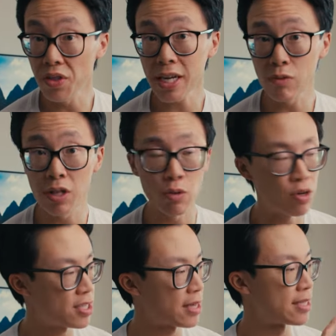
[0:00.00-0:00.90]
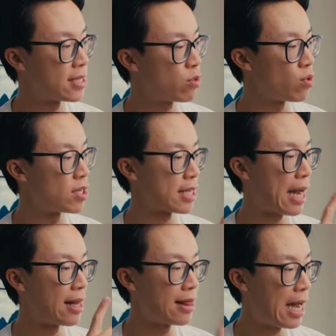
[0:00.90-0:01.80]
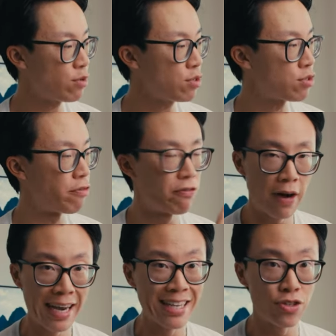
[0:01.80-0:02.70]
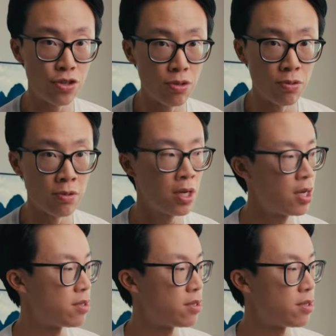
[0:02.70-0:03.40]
One thing I really wish that they did was allow you to fine tune